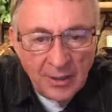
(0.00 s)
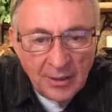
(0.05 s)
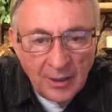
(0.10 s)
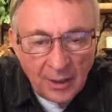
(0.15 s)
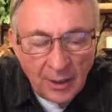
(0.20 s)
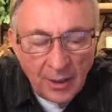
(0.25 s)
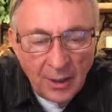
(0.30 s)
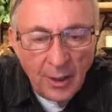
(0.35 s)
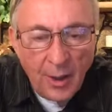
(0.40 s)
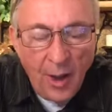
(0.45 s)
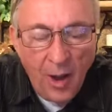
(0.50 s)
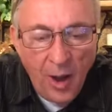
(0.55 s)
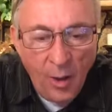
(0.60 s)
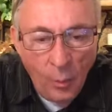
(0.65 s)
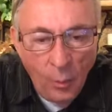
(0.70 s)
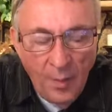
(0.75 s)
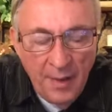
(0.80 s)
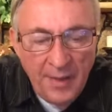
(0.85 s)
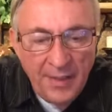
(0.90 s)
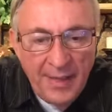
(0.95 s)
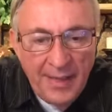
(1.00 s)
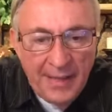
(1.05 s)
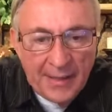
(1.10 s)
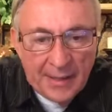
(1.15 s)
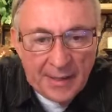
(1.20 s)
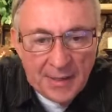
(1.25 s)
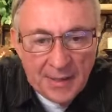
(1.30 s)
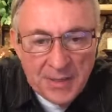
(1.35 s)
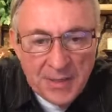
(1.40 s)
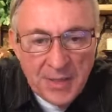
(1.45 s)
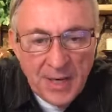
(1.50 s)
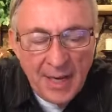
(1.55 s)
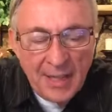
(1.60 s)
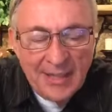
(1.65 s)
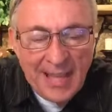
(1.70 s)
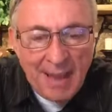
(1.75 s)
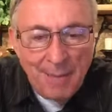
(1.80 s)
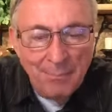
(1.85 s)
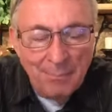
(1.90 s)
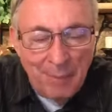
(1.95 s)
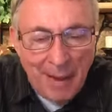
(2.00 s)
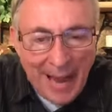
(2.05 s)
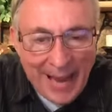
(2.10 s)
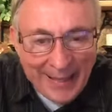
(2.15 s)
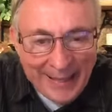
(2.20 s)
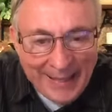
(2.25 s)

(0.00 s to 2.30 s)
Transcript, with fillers: the law within us, that by